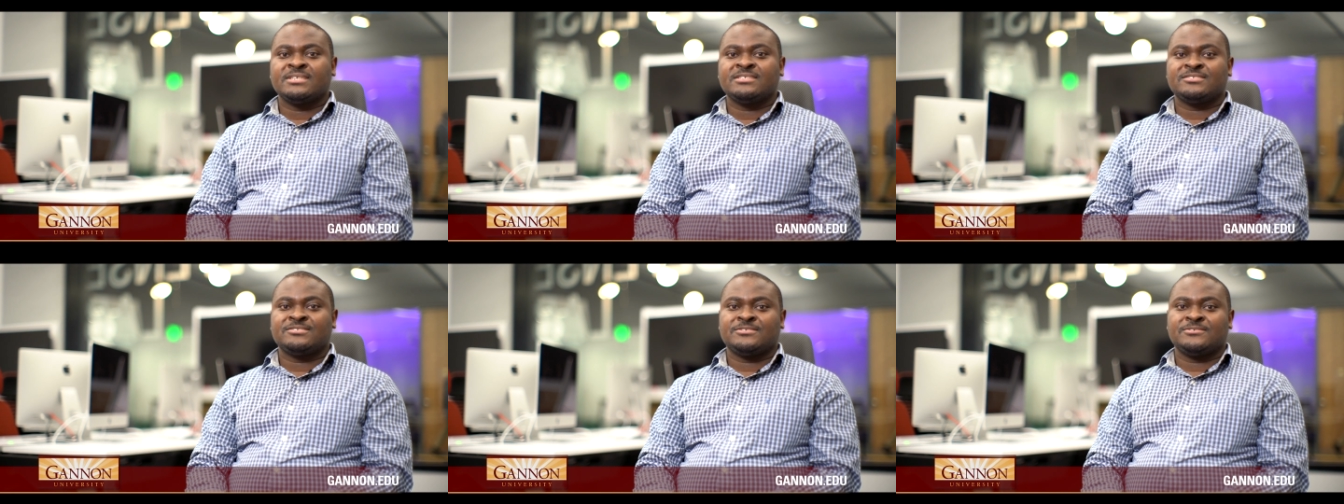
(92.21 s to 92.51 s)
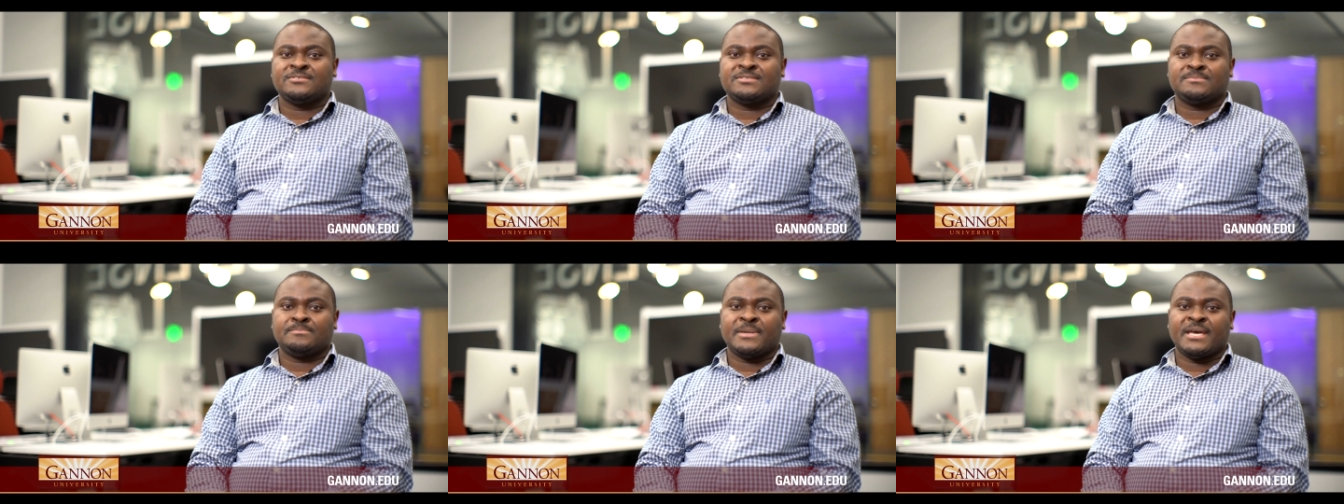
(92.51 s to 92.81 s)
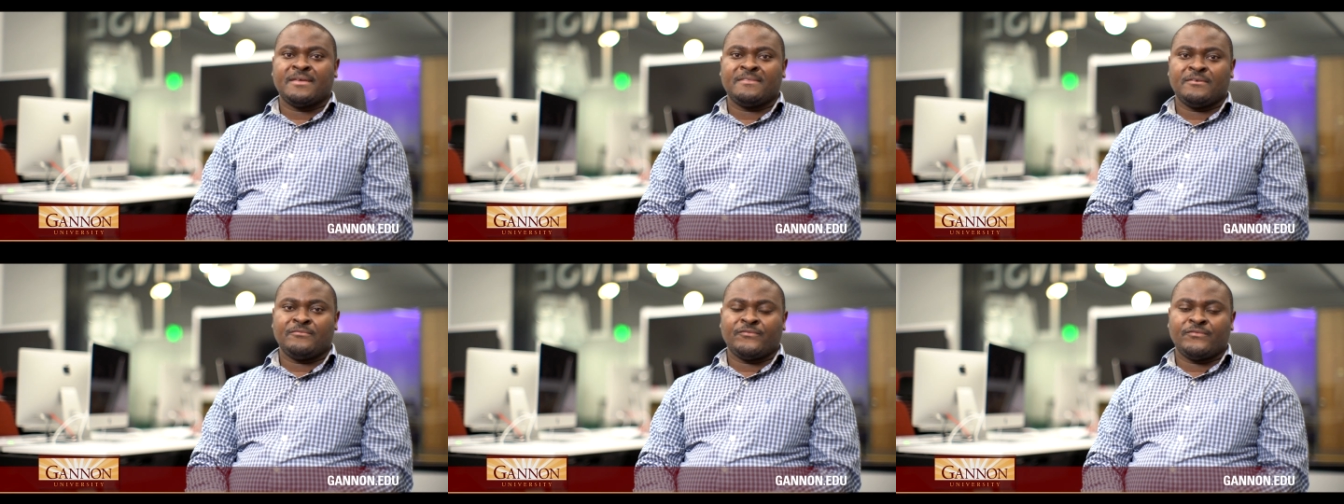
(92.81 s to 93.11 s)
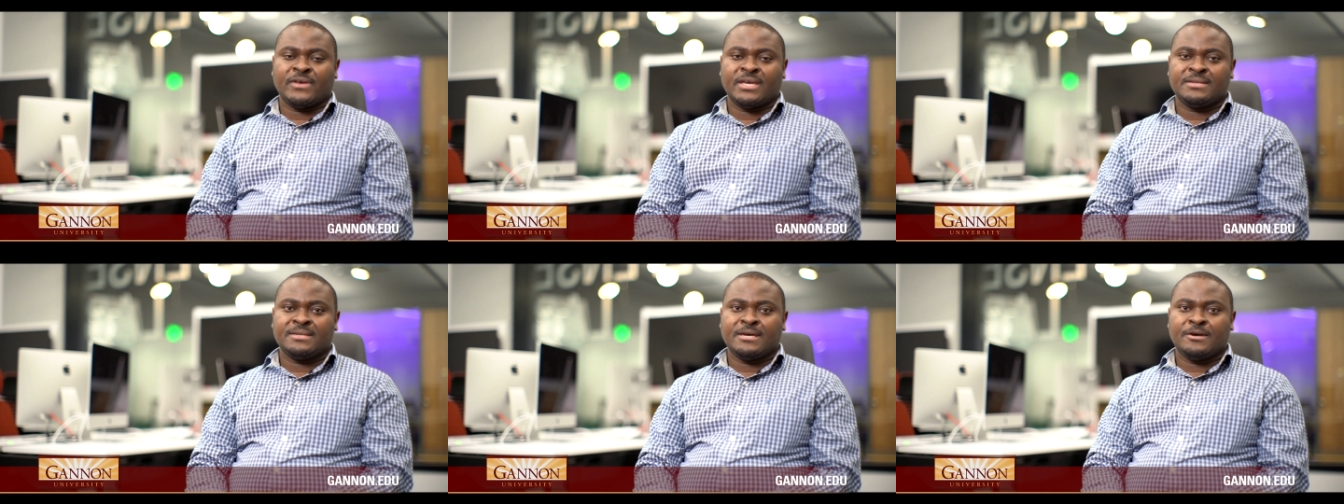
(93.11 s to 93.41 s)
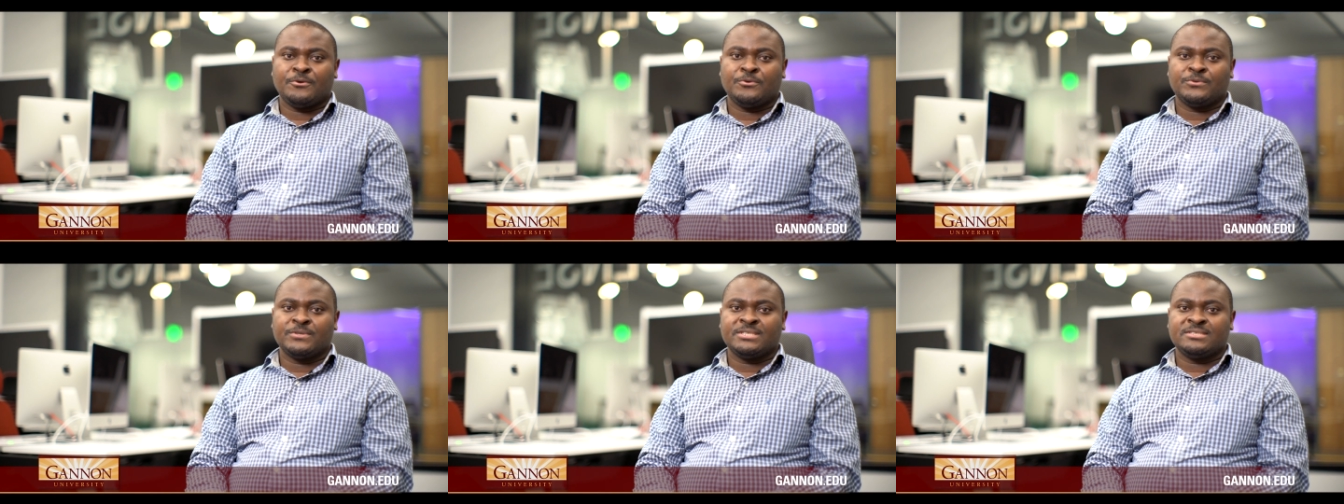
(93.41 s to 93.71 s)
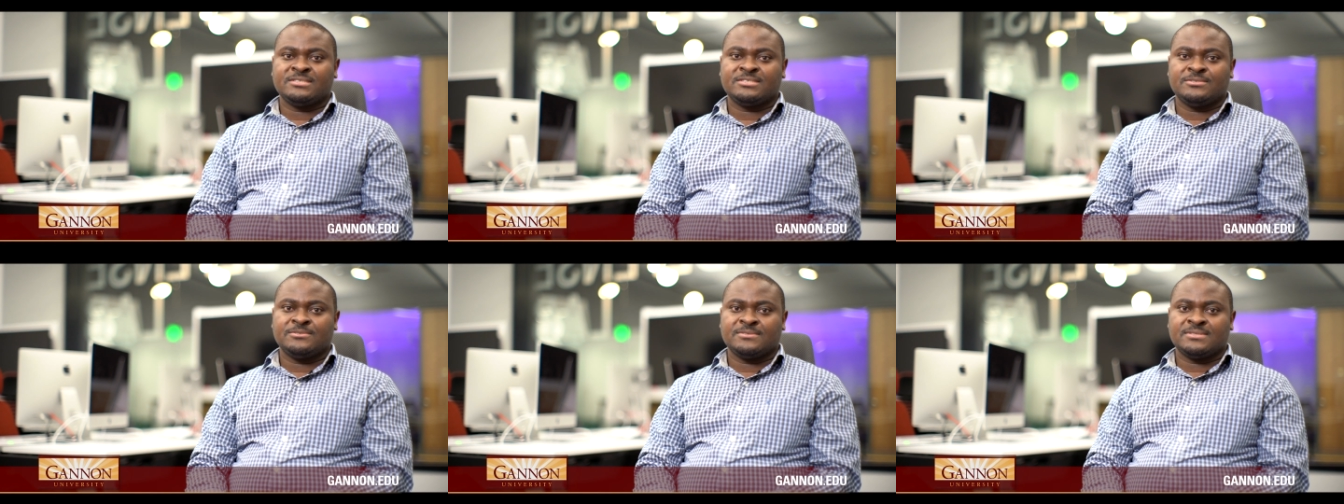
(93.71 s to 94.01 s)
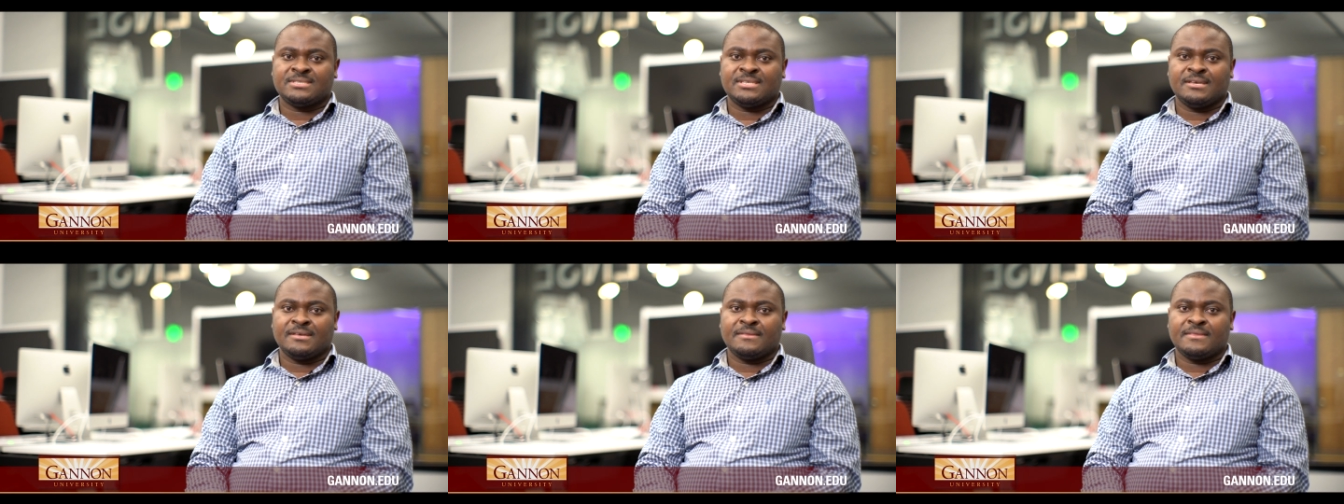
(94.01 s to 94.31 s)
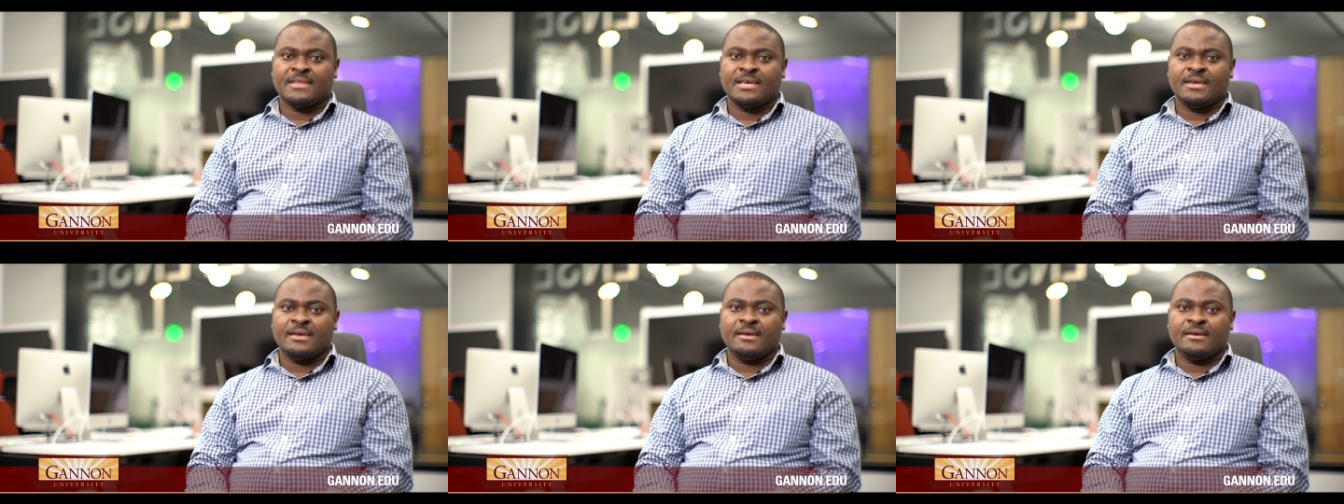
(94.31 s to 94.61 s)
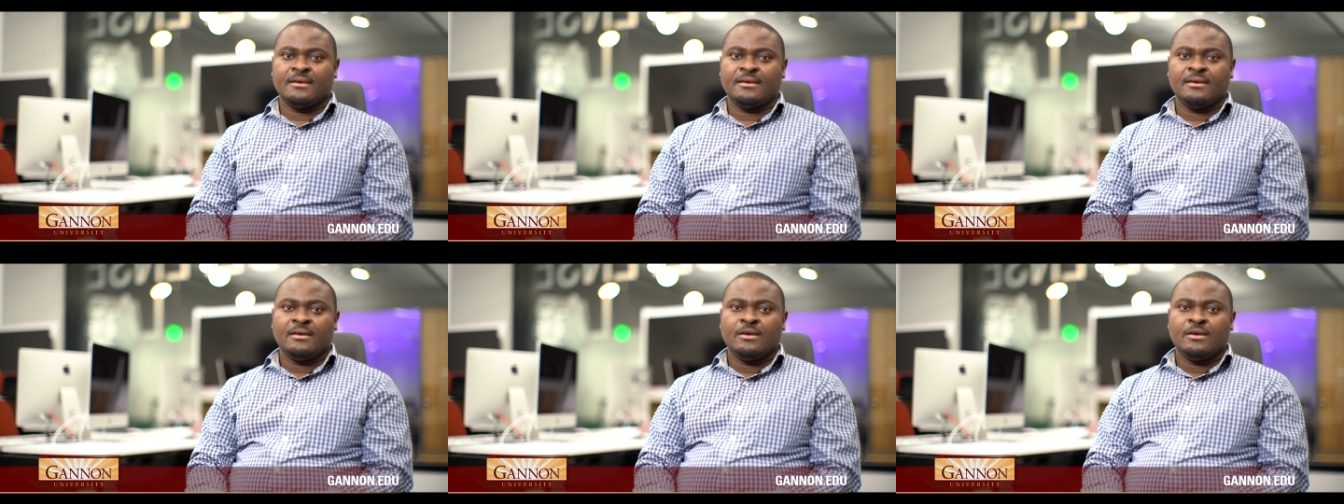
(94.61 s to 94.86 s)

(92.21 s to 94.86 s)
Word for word: is used by the vendor who is using the,